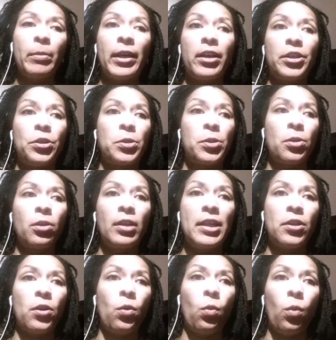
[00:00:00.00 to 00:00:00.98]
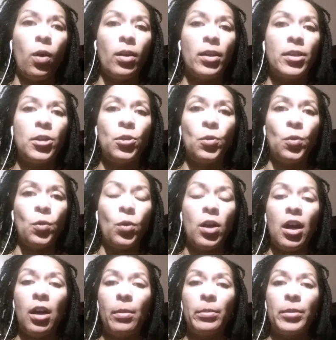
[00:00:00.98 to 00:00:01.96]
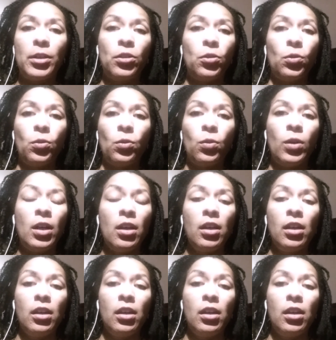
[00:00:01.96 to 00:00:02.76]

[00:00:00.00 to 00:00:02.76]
because you certainly don't want to come to,